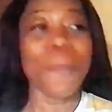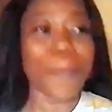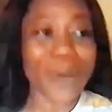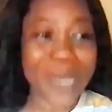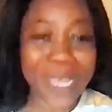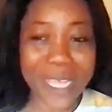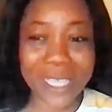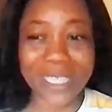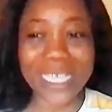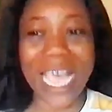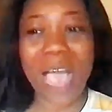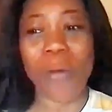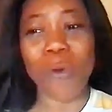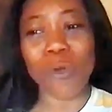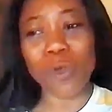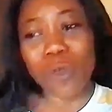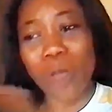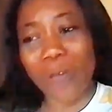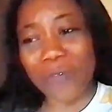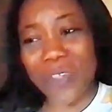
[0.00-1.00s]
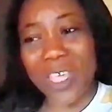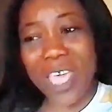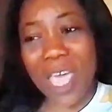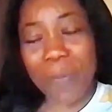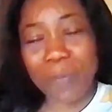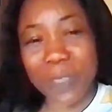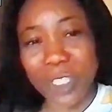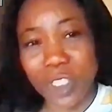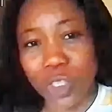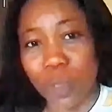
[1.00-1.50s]
Please, I would love the
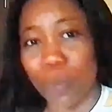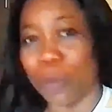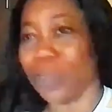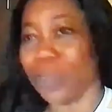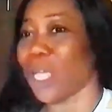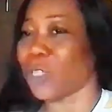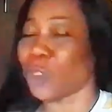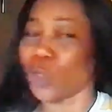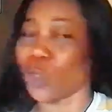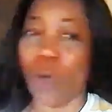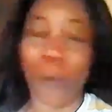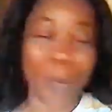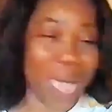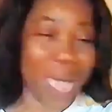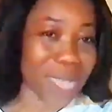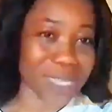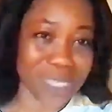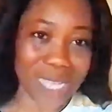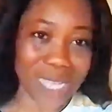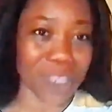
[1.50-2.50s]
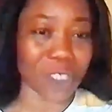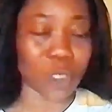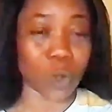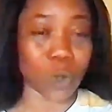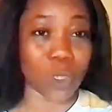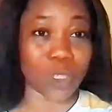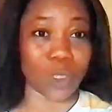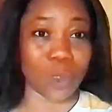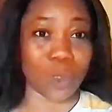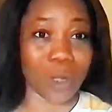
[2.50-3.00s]
APC supporters to come and answer this
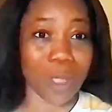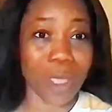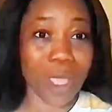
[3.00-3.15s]
question.